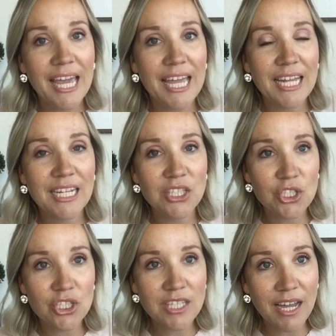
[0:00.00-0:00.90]

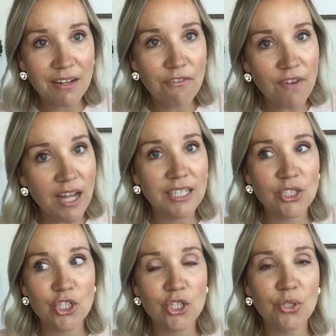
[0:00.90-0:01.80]
it's just kind of
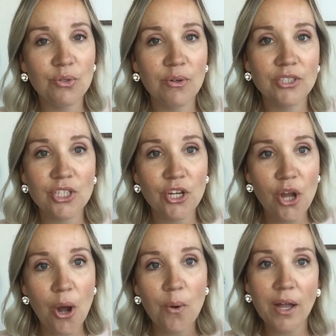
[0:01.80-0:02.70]
fun to
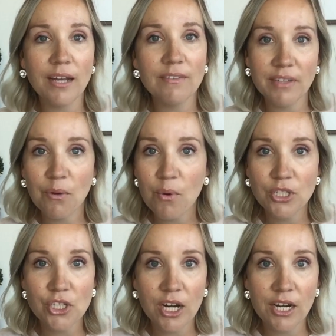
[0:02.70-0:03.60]
know kind of like
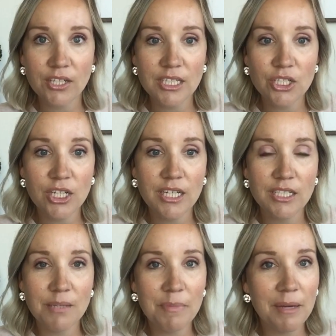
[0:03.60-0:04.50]
what your heritage
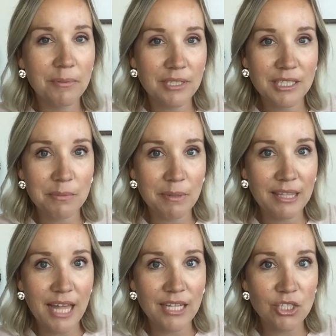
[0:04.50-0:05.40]
is and be able to
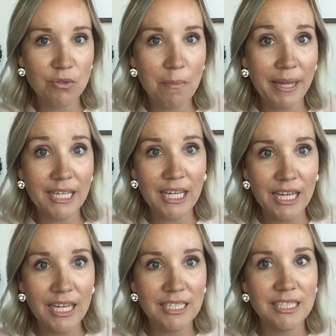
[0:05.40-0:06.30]
explain that to my
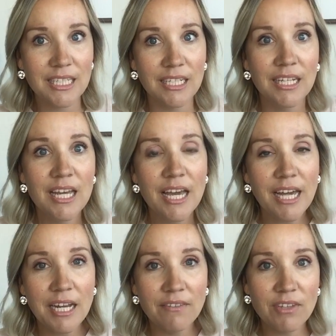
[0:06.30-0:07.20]
kids and
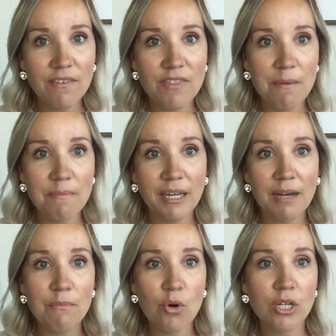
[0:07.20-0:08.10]
kind of give them like
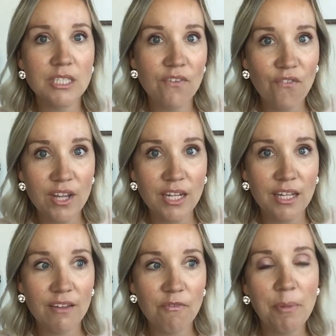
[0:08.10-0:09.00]
a more
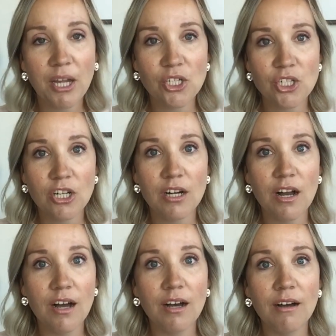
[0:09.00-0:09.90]
definitive picture
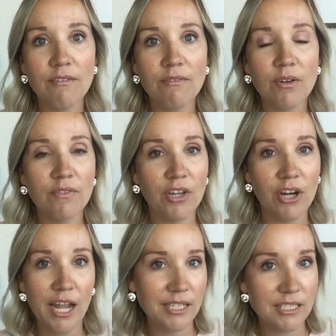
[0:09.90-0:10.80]
of
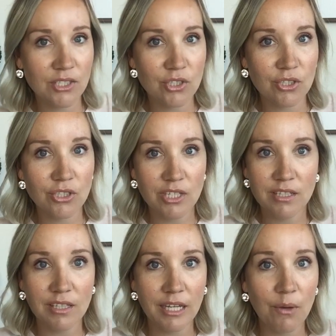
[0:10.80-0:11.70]
their ancestors
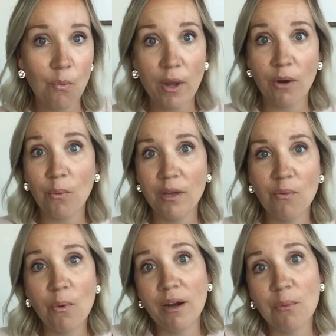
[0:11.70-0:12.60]
and like where
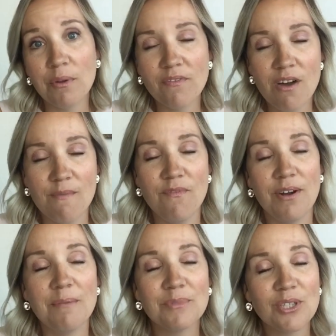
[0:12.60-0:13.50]
we've come
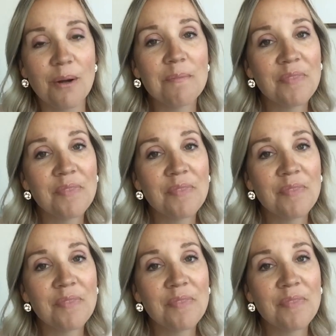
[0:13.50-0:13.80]
from. So